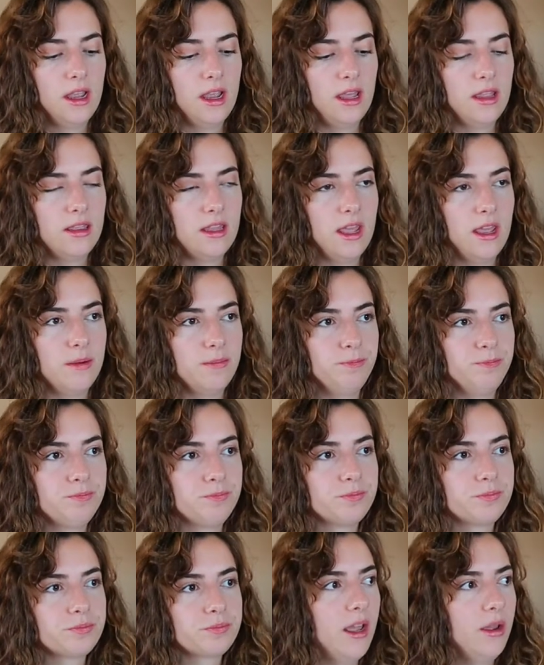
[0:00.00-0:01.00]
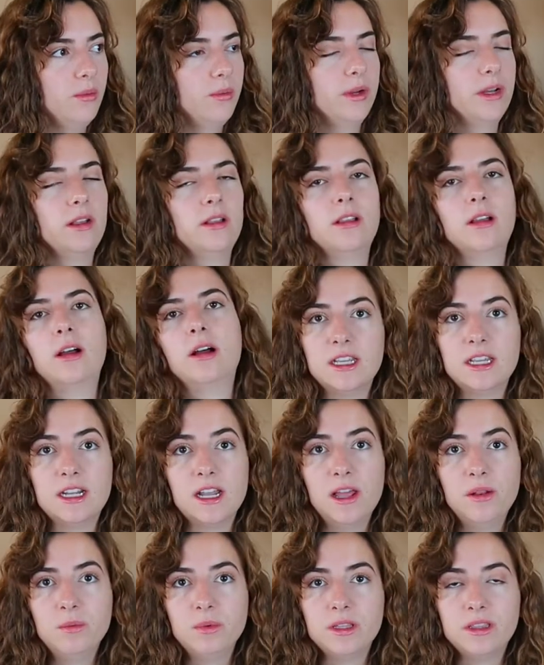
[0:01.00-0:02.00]
and then I will get
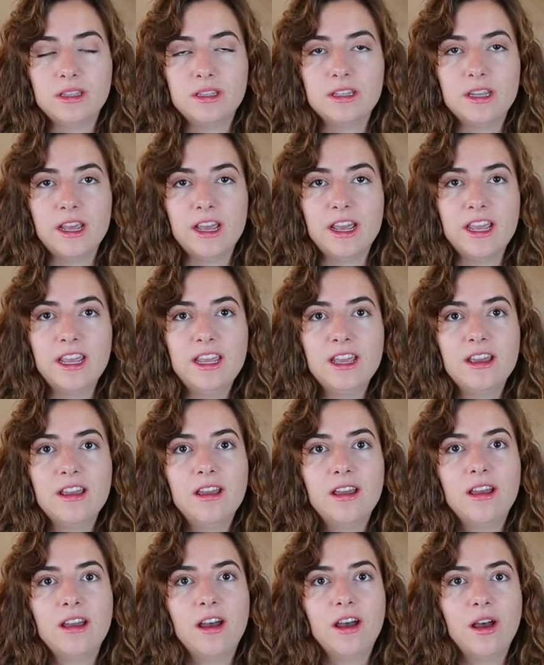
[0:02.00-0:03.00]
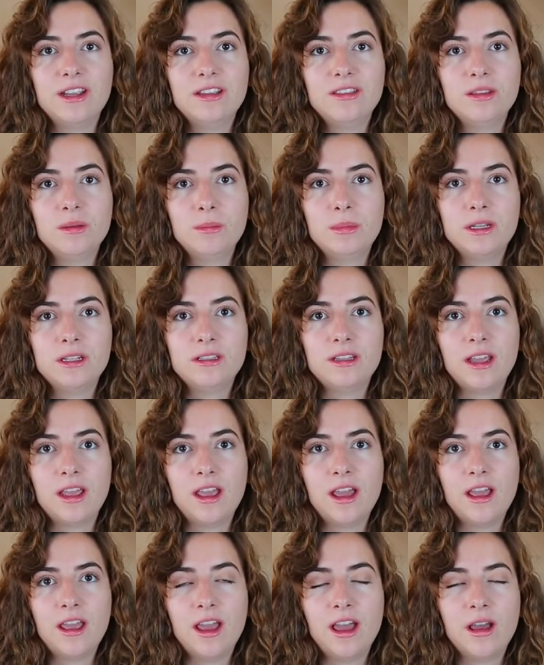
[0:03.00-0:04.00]
on with the day. Today's a big
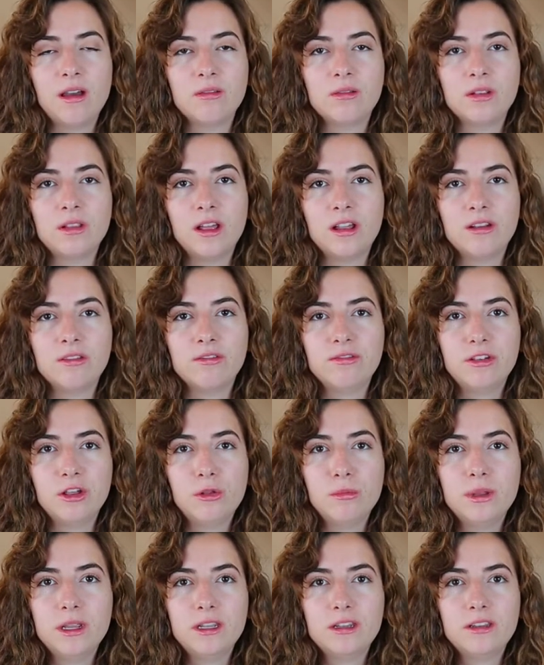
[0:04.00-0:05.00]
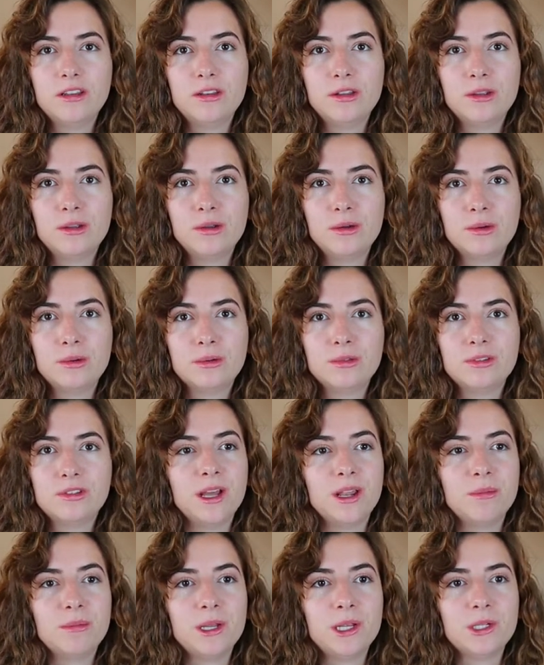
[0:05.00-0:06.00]
day. I have a lot of filming to do, so I
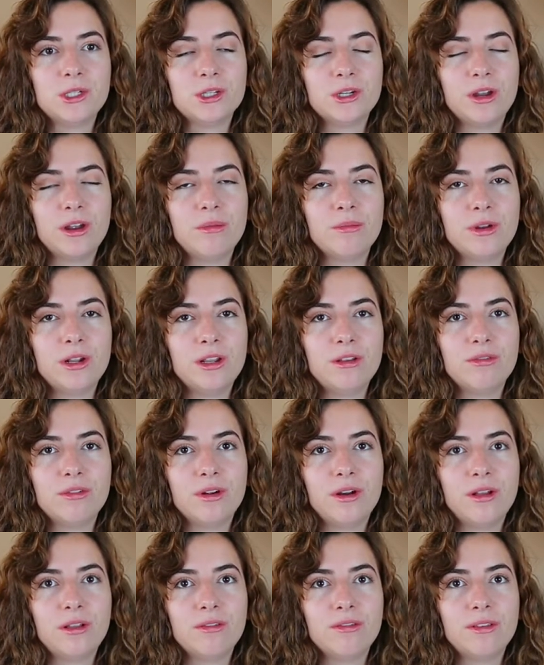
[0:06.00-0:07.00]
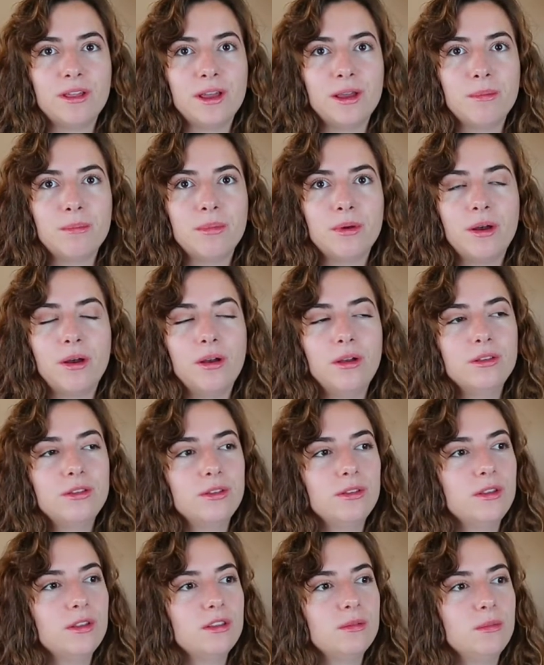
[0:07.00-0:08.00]
gotta make sure I'm ready for all of that. But
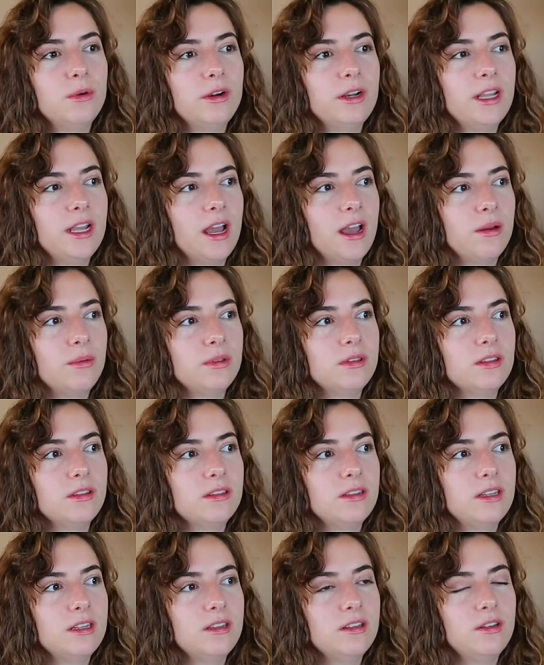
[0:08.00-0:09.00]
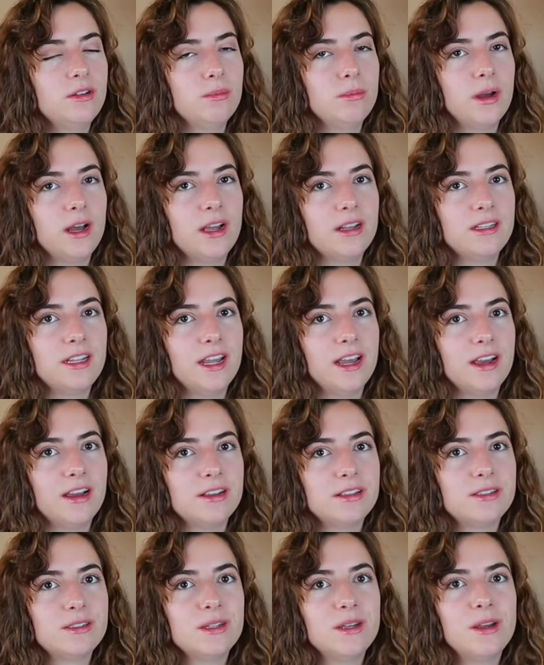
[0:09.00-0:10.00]
also this morning I was listening to a
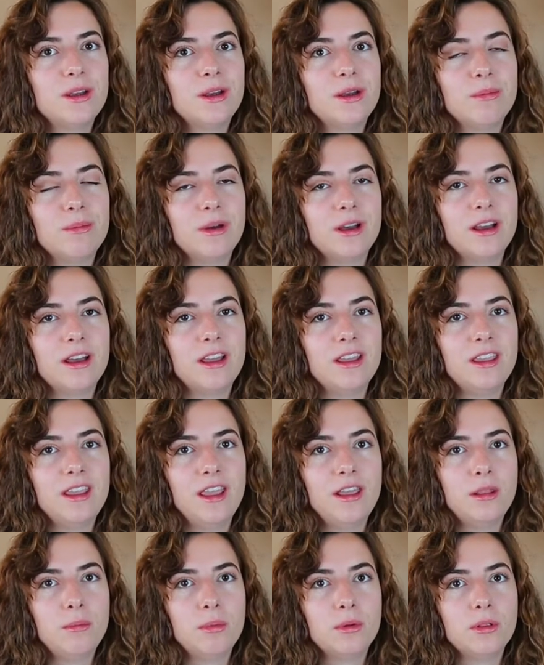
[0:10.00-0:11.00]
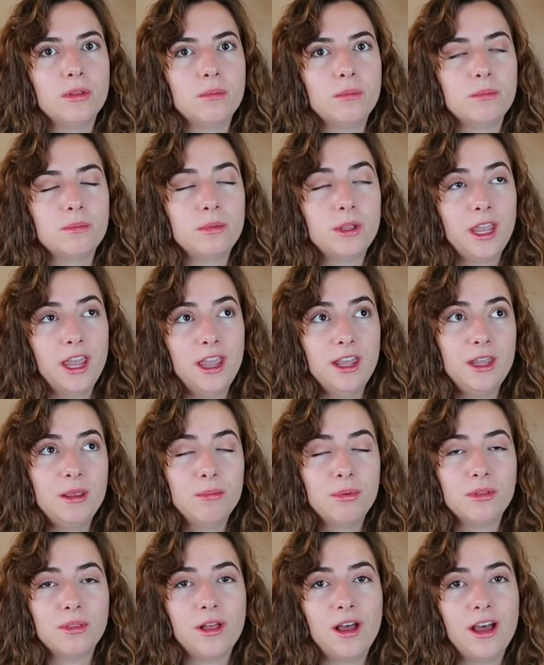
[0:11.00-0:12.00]
podcast by Katie, Bel
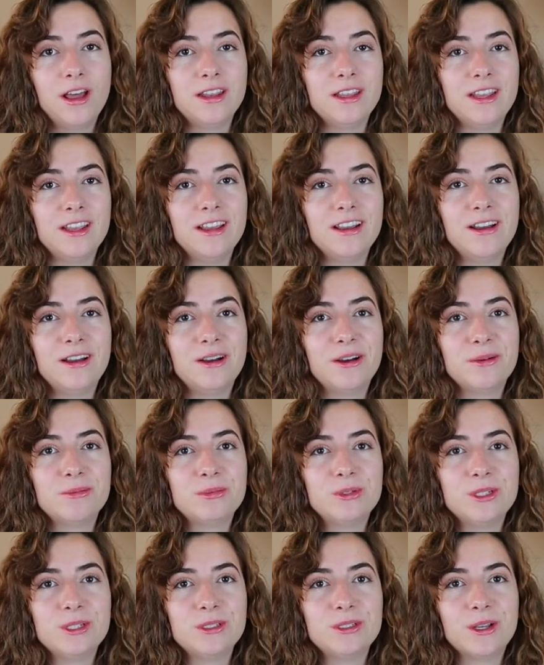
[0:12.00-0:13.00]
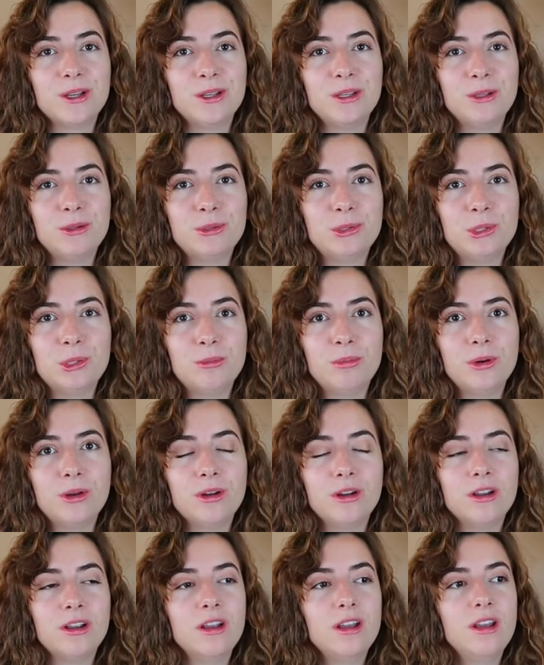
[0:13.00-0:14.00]
Katie Bellotti. Um, she's a
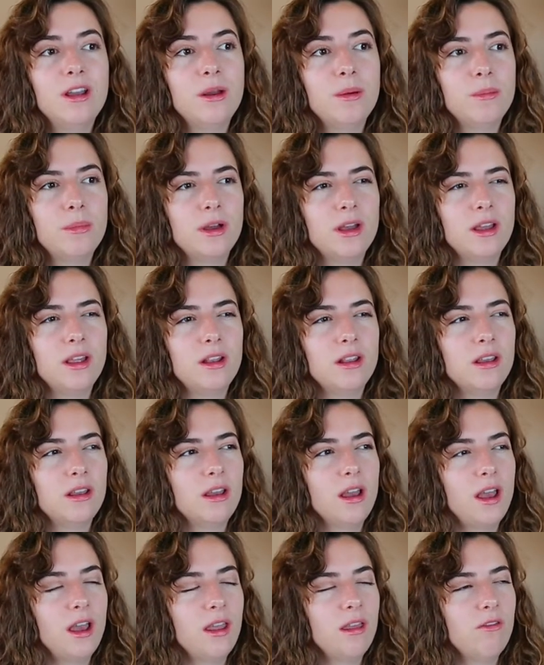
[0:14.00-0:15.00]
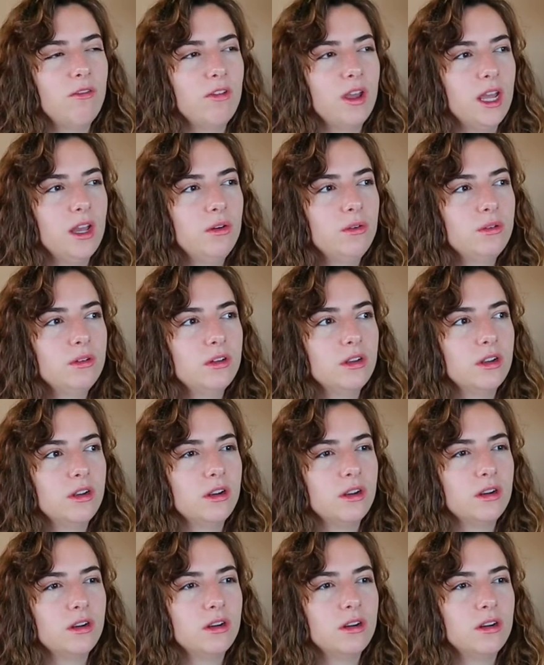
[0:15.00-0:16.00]
YouTuber, but I found
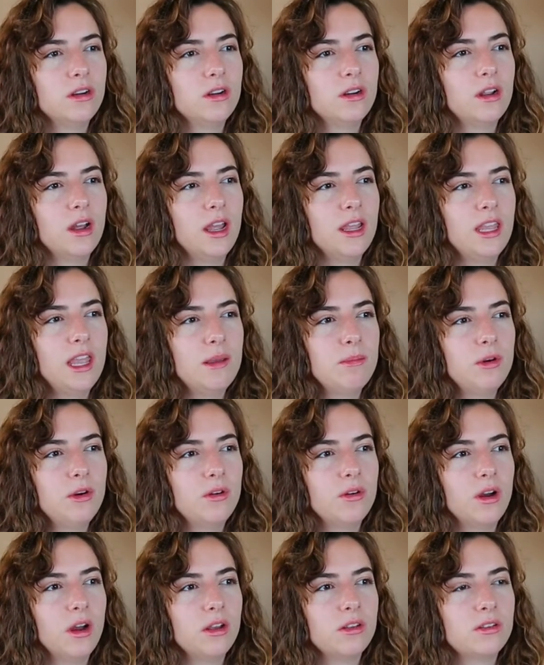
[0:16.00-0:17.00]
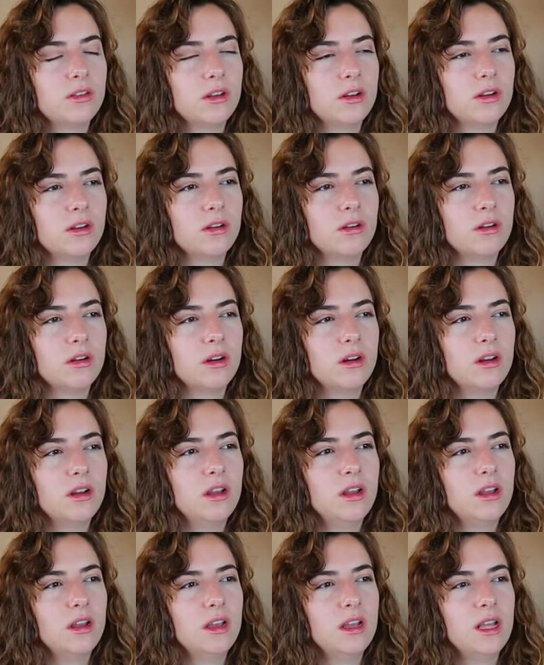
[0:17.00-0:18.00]
her, I came across her
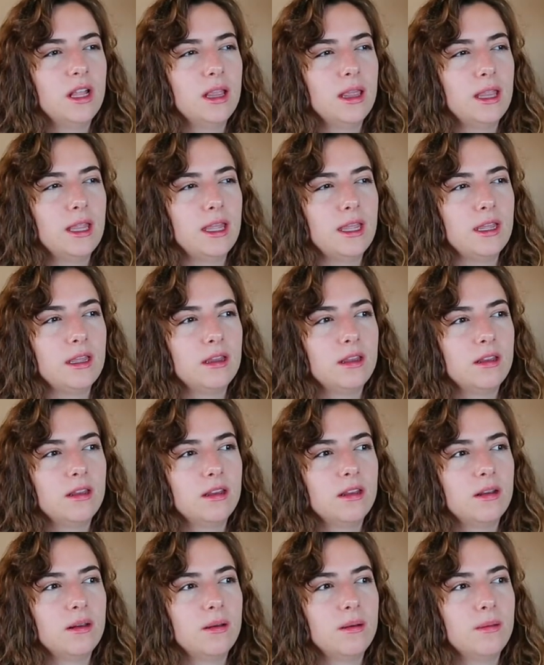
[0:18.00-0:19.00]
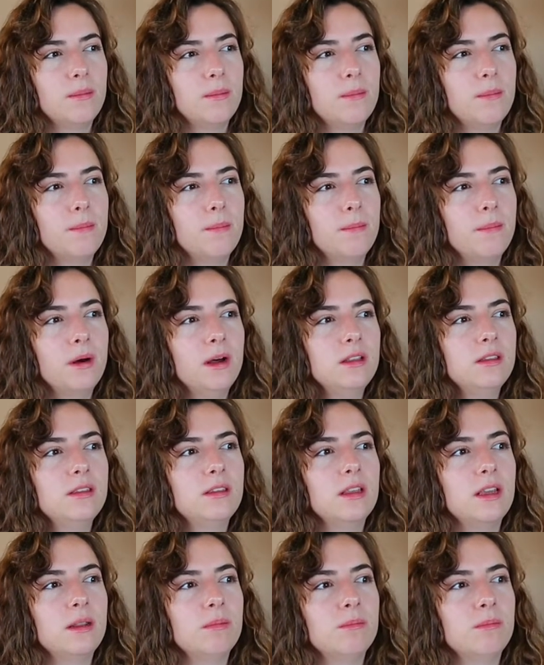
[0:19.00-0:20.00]
like
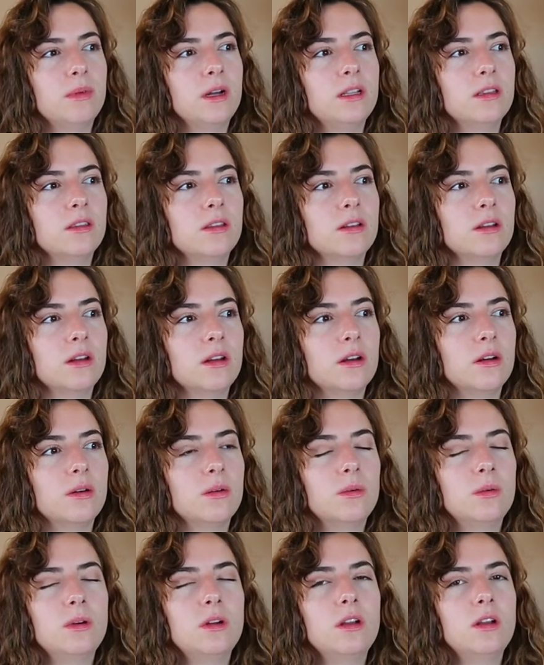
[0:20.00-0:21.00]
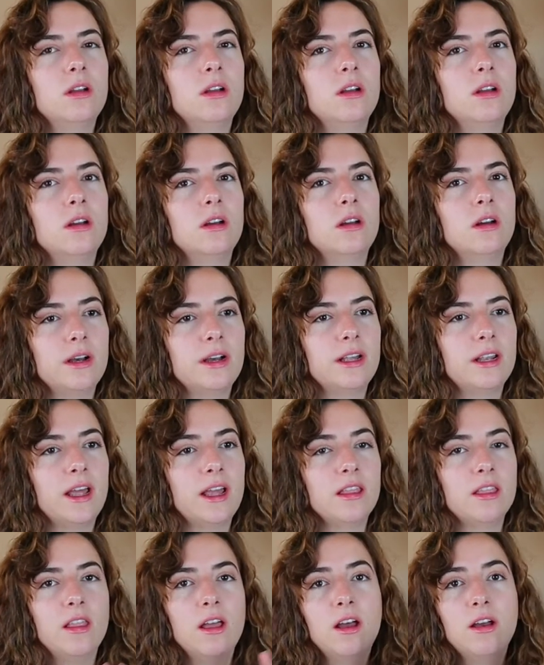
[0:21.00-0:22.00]
months and months ago but
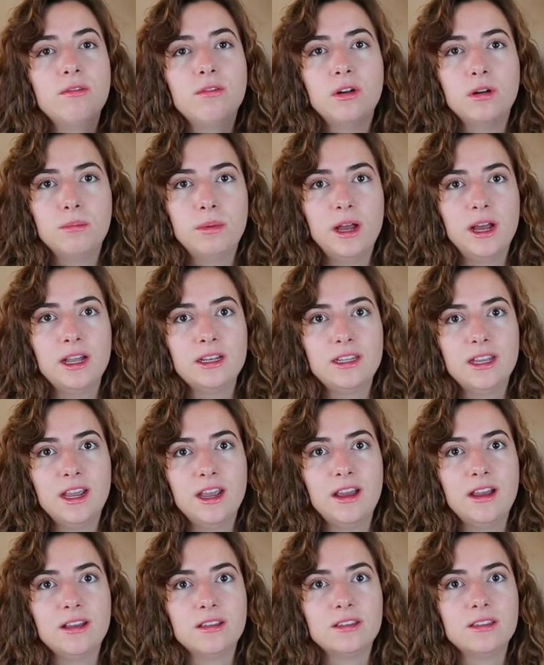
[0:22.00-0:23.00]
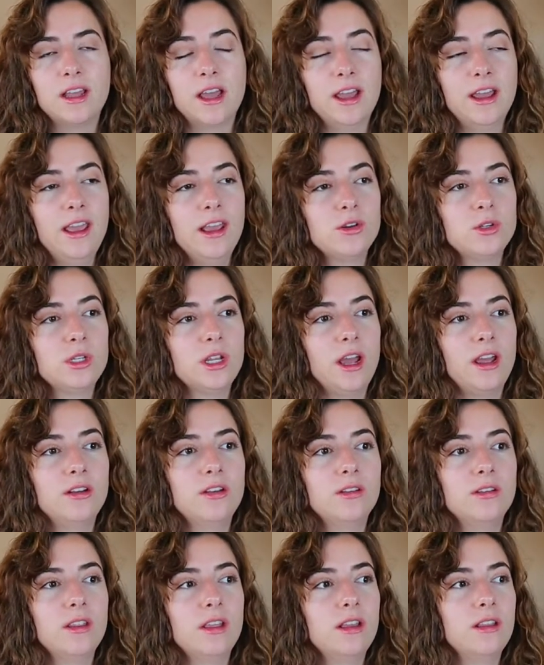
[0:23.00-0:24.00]
I love her podcast. I actually, I
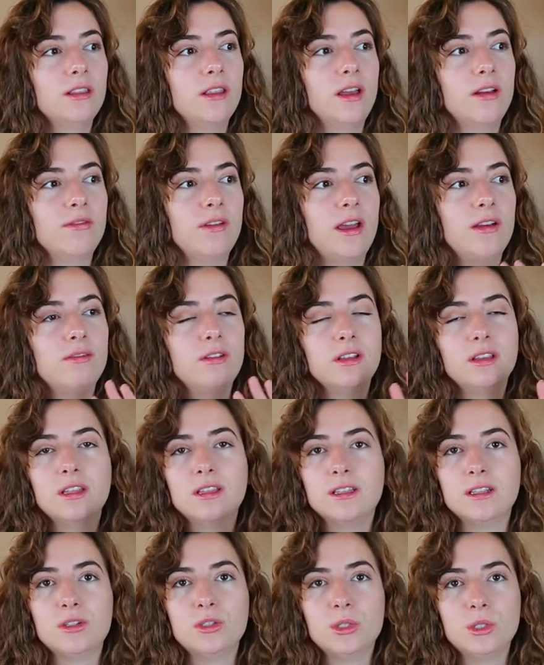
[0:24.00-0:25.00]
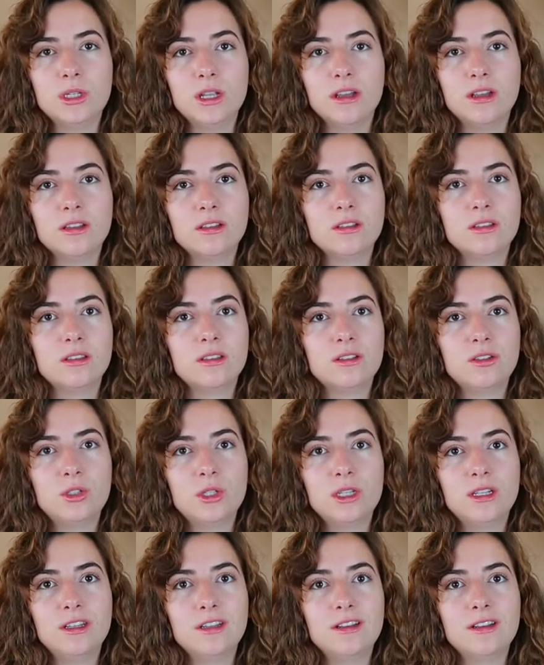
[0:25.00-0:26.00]
just like love everything that she does.
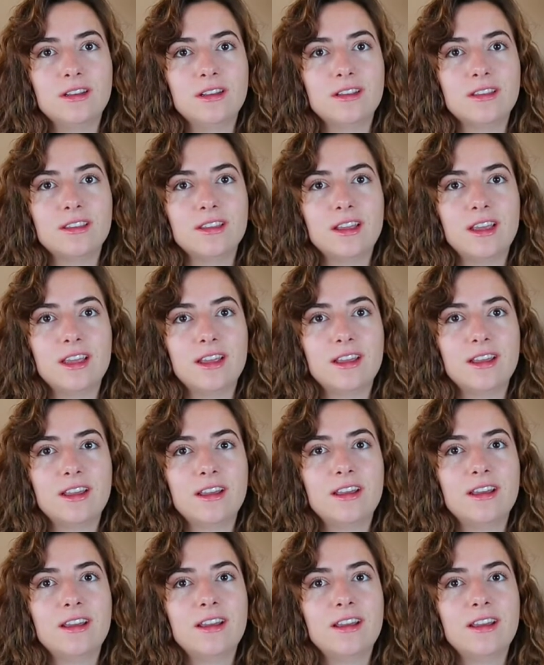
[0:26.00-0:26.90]
She is like